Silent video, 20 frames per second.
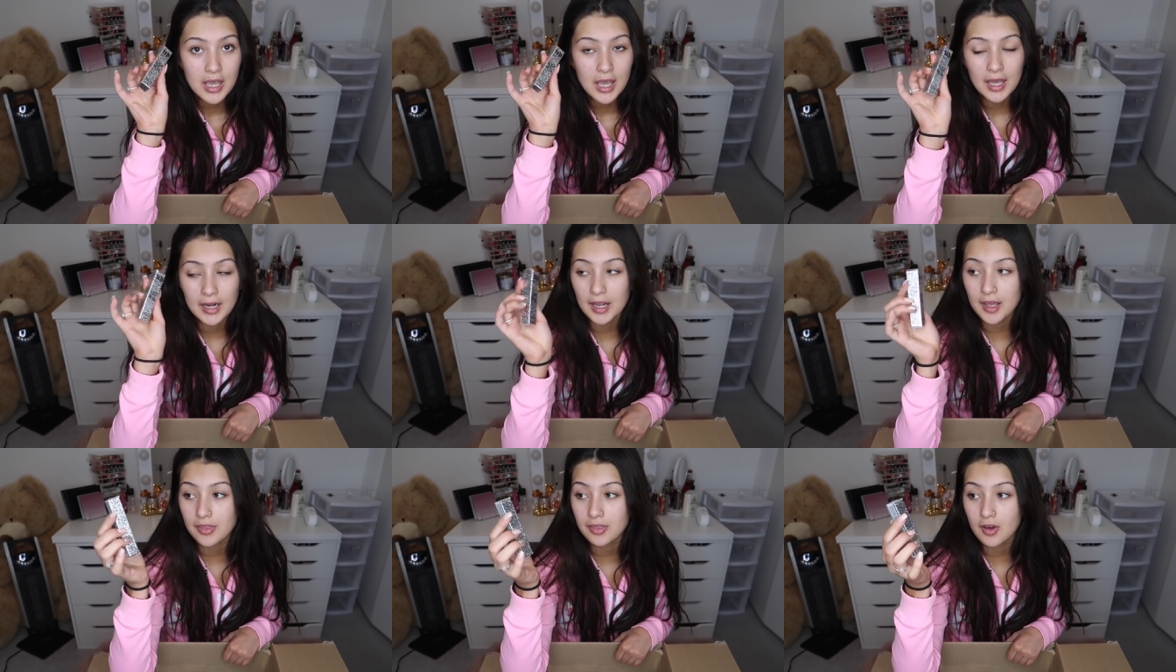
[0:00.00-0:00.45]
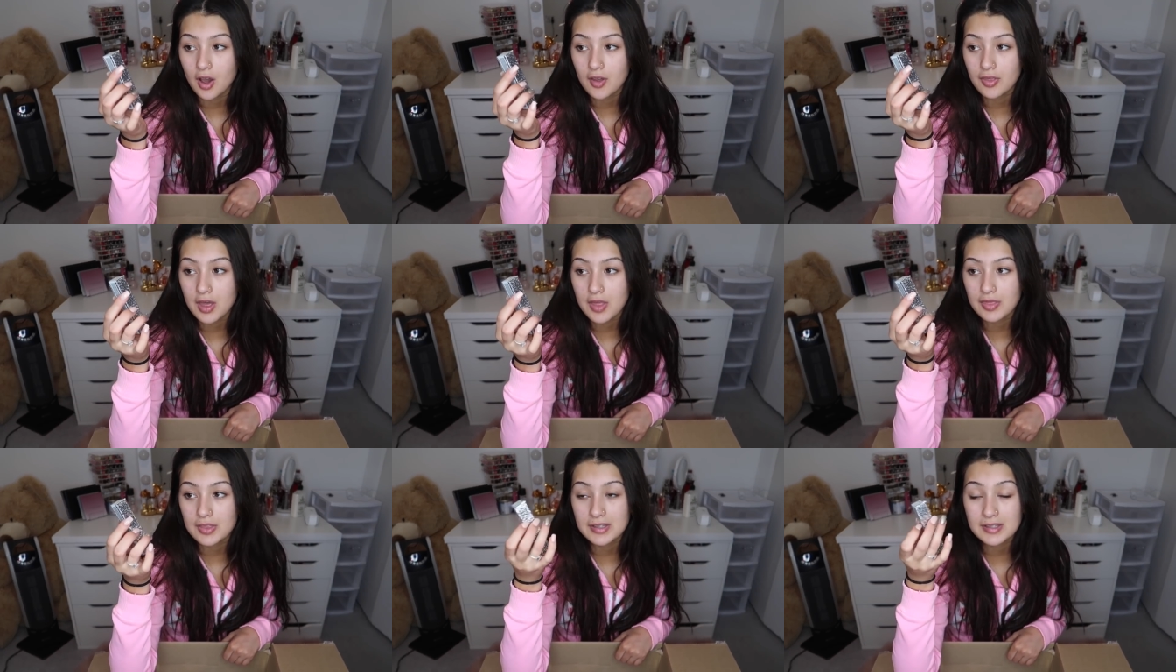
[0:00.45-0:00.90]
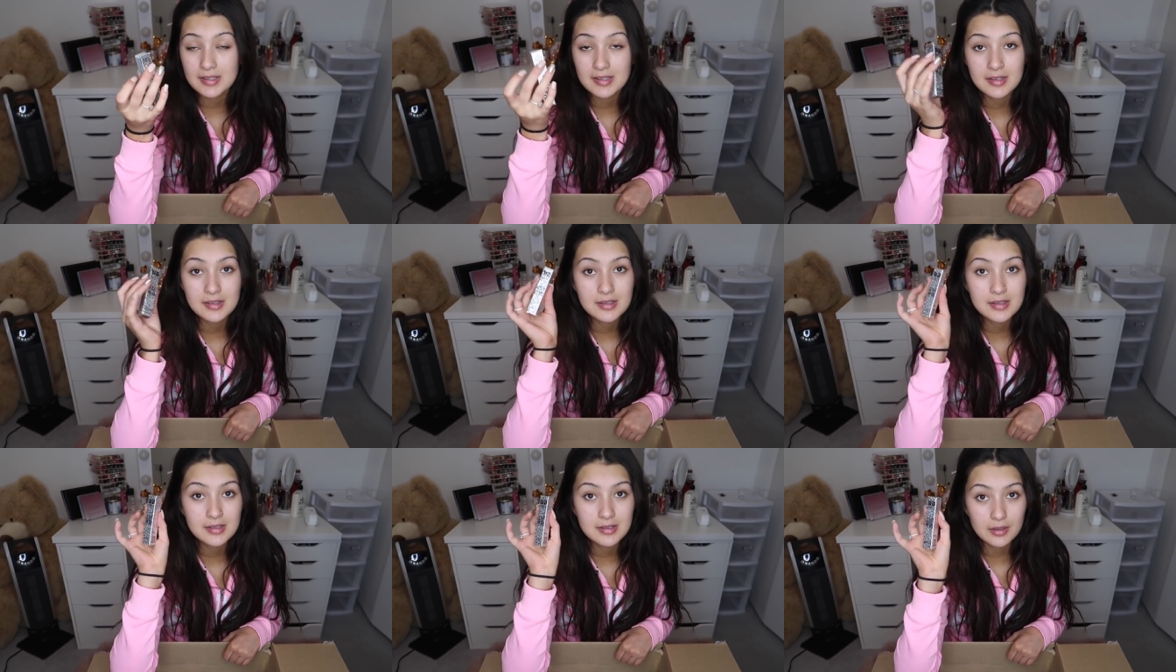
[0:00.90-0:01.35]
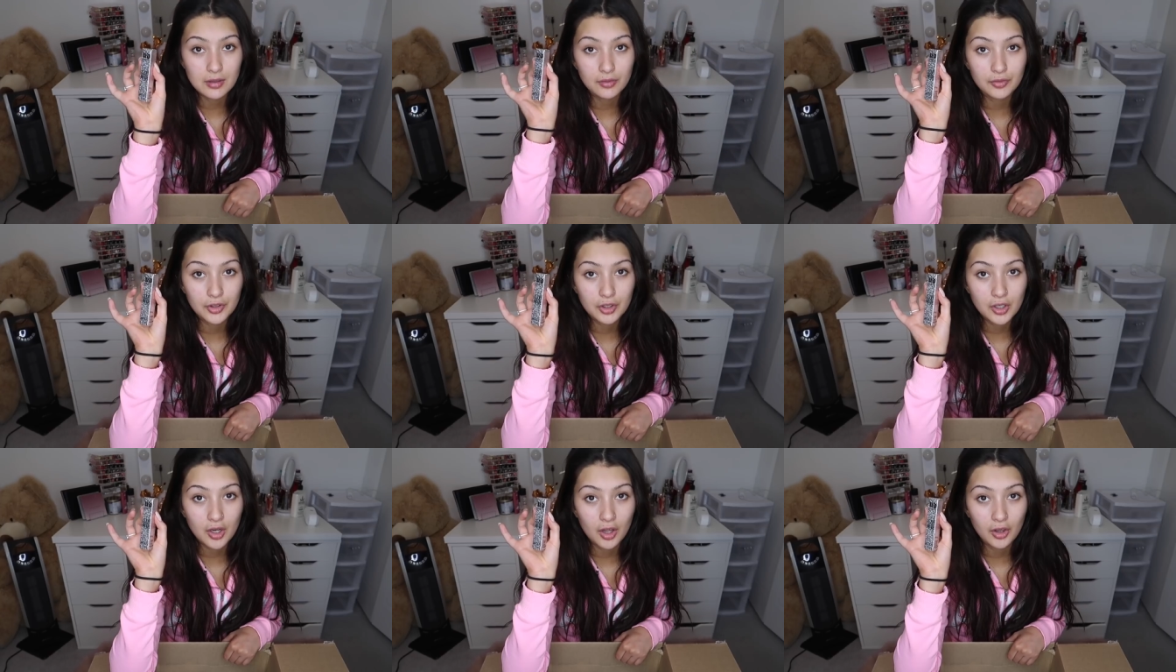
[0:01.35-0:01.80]
and I thought that this
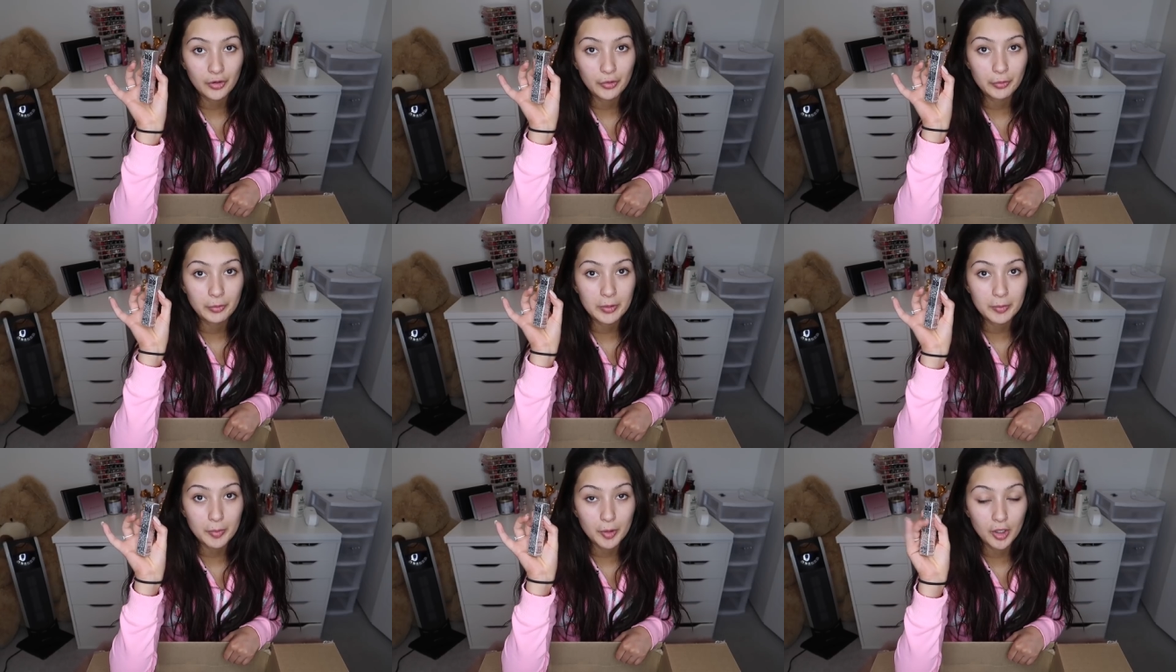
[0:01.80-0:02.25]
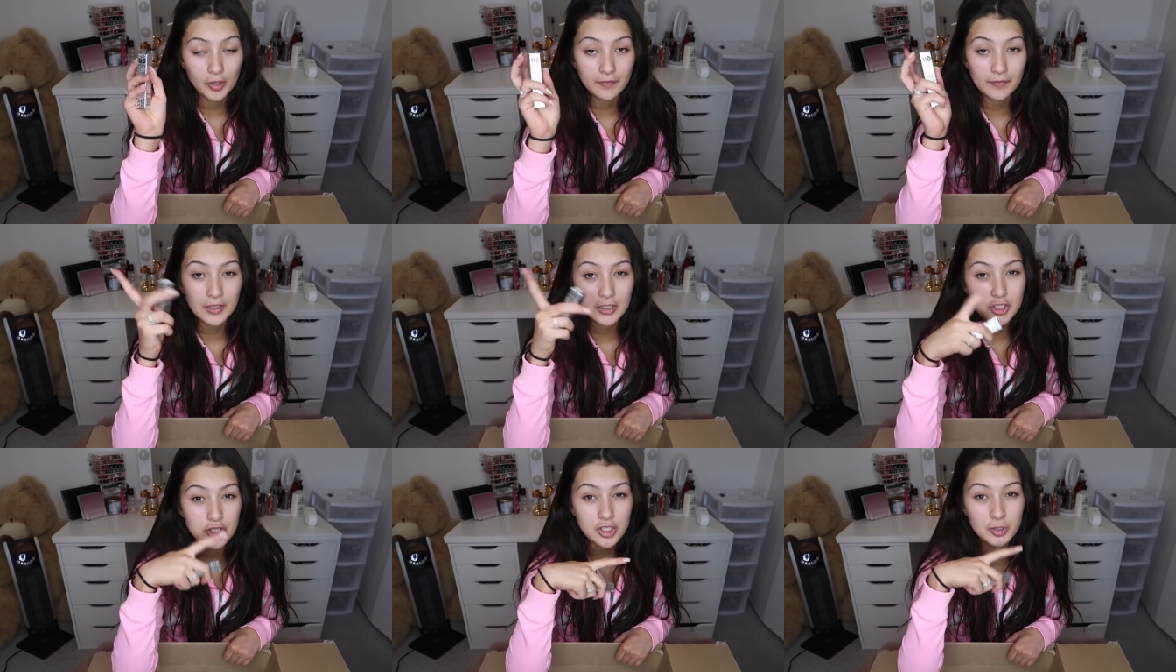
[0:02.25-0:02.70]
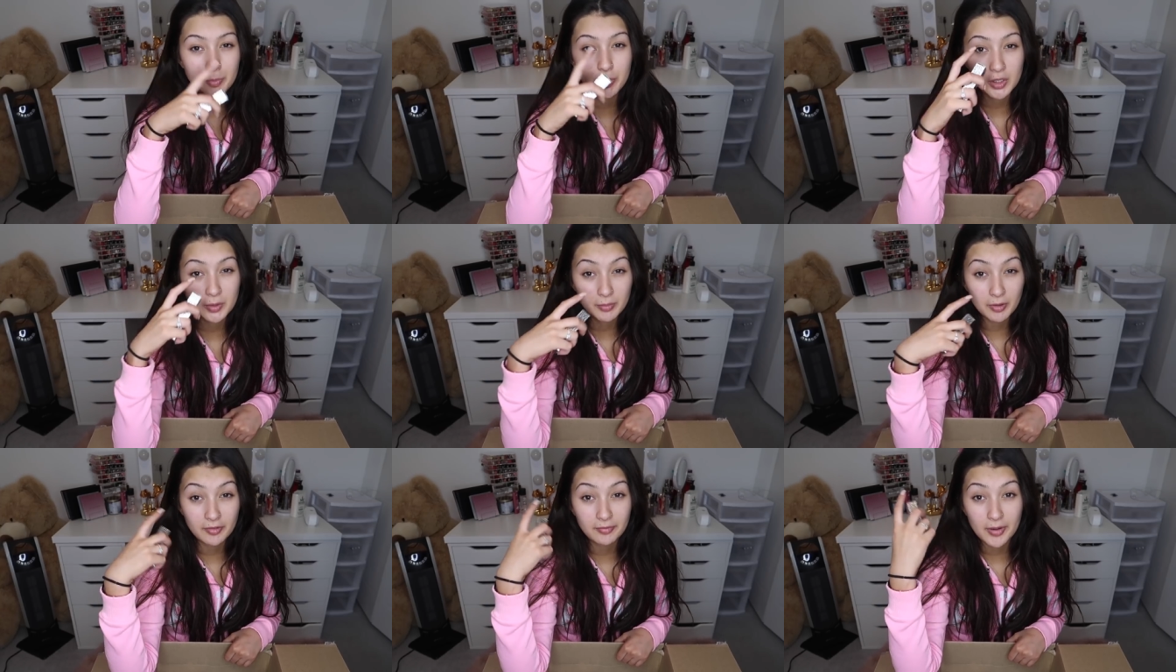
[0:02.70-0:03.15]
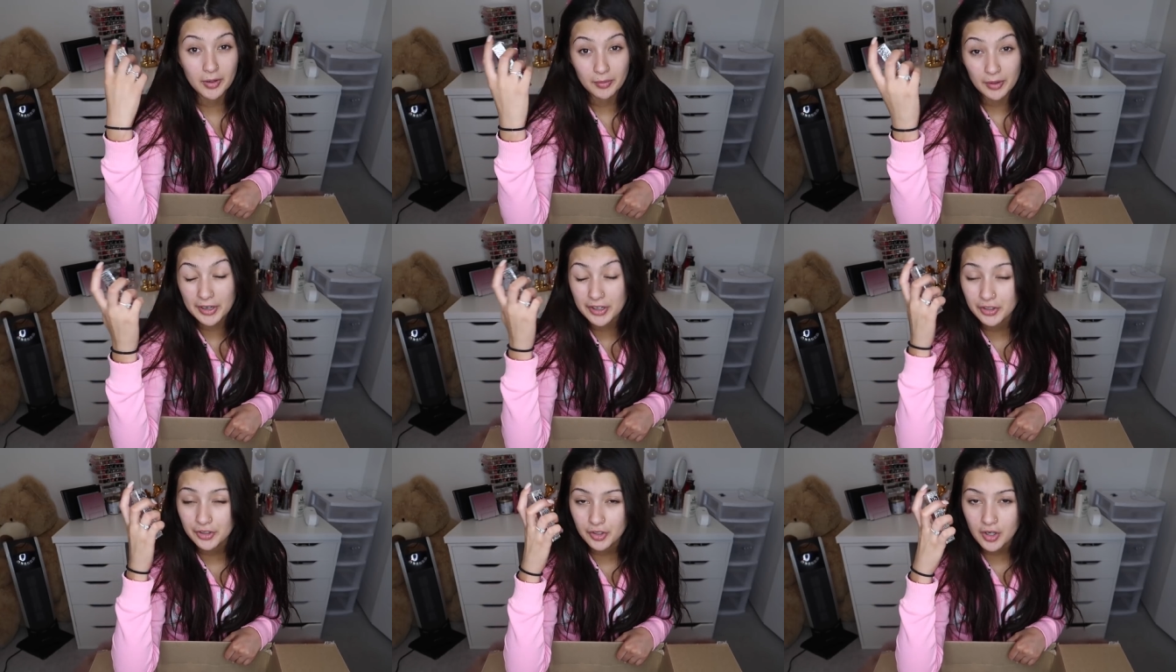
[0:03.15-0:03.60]
silver color would be perfect just to put above my
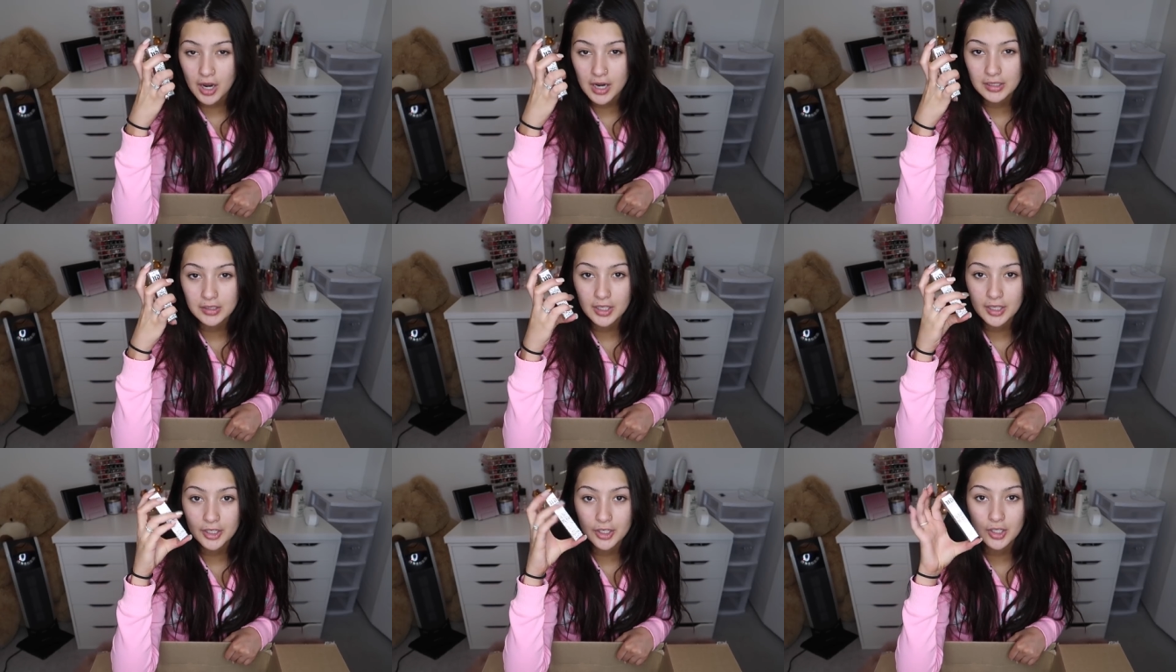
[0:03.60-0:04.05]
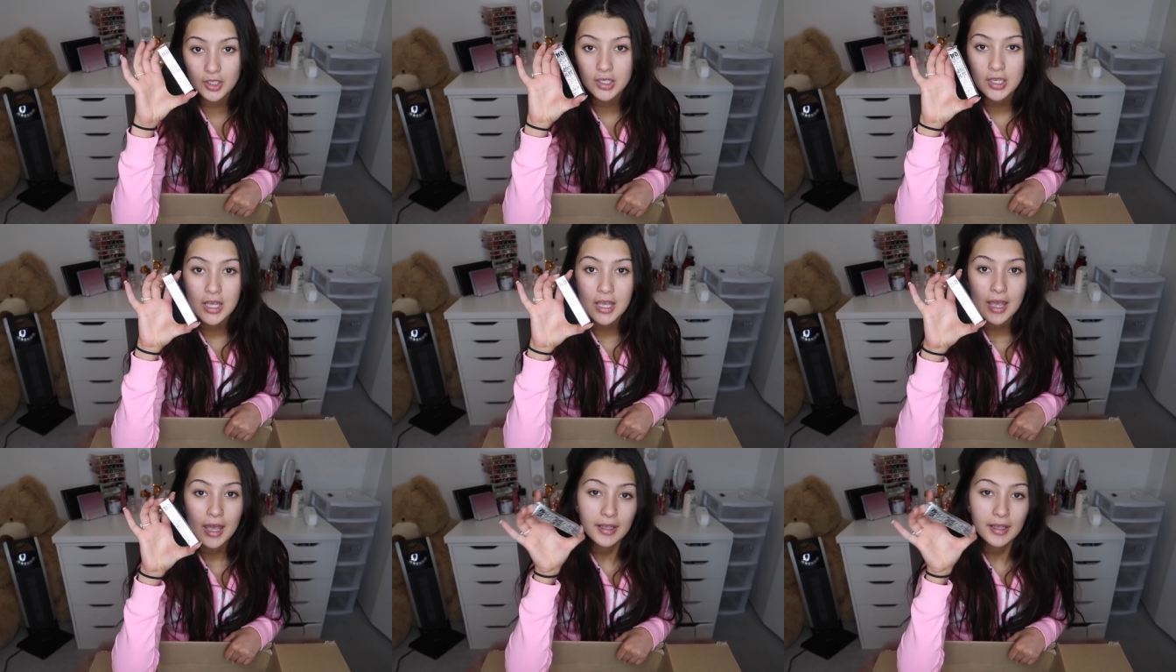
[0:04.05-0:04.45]
regular eyeliner